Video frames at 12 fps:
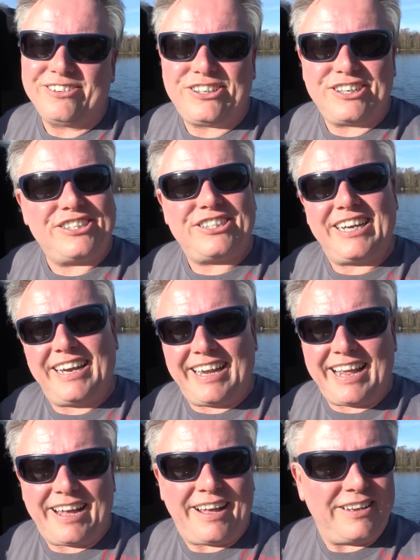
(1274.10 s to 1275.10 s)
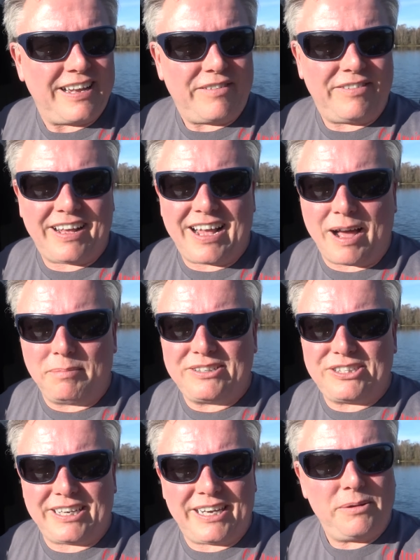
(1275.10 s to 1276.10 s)
just sitting there having a cup of
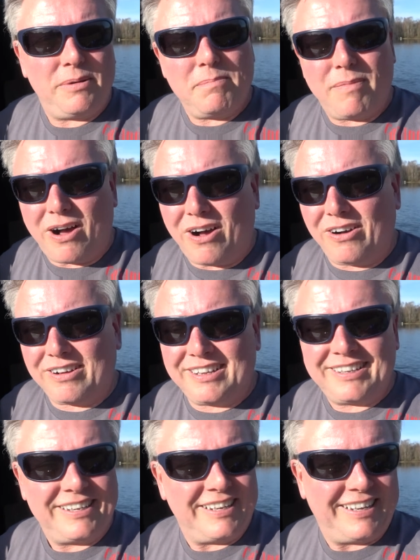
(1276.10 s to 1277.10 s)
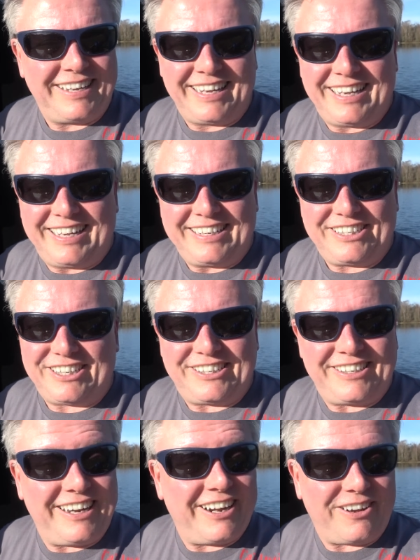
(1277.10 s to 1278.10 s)
tea with Mark,
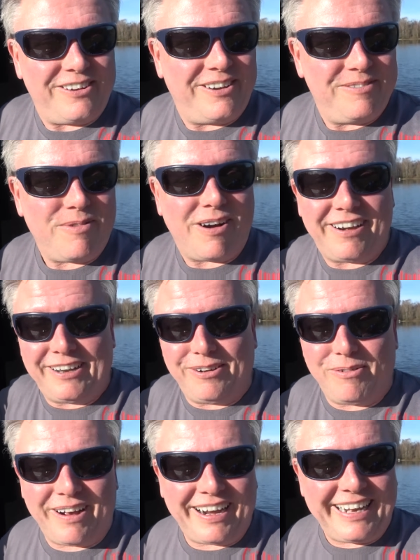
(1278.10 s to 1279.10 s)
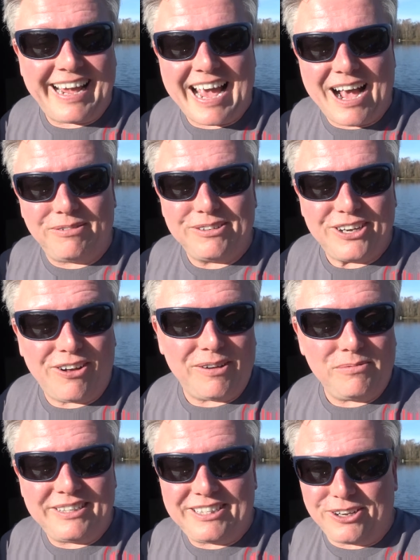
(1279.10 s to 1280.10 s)
just, you know, whiling away the hours
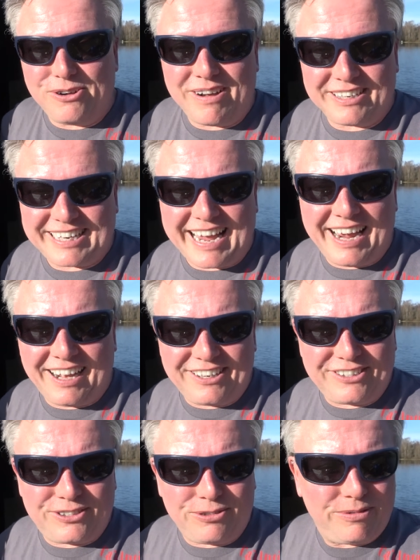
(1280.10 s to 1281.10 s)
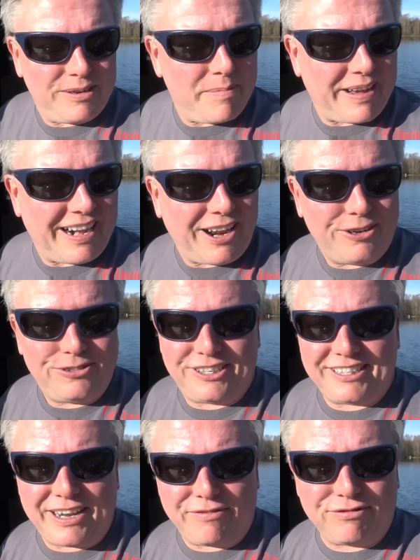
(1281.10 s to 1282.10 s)
like we do, us anglers, talking about loads
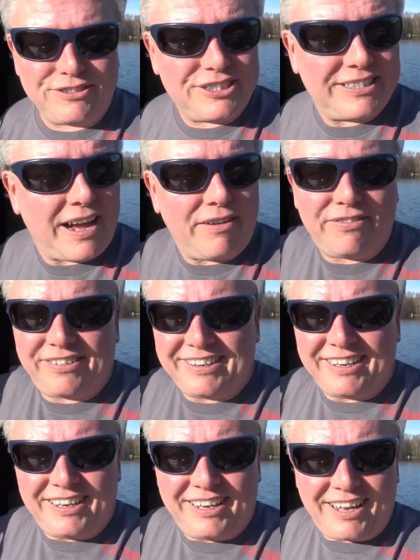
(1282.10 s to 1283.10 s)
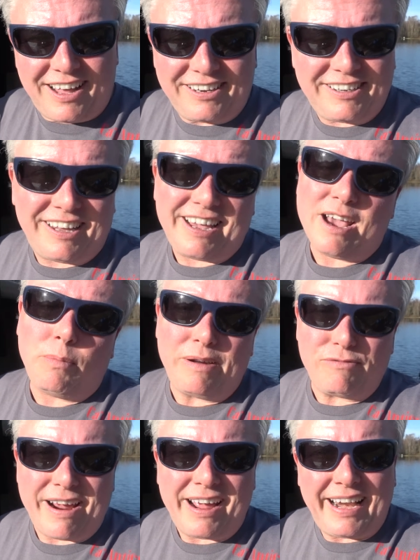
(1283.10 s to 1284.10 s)
of different stuff. And yeah,
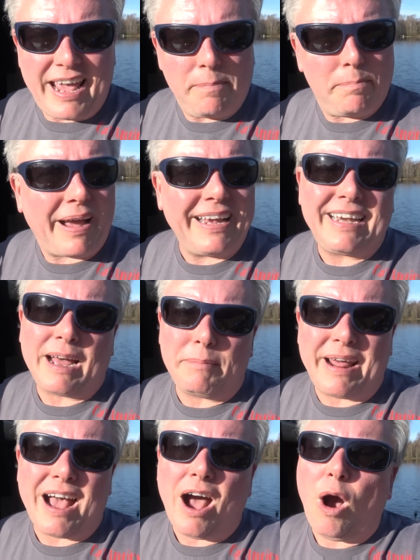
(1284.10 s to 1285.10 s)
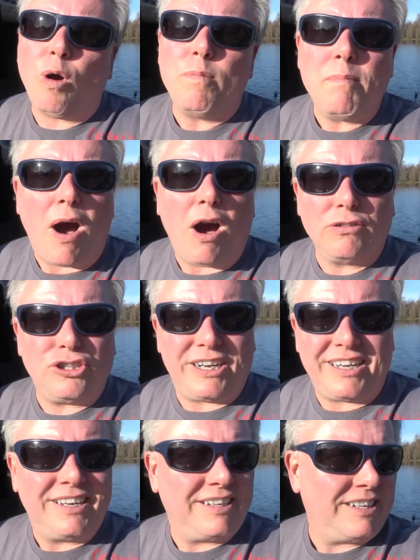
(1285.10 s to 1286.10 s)
went round there, baited up that whole margin,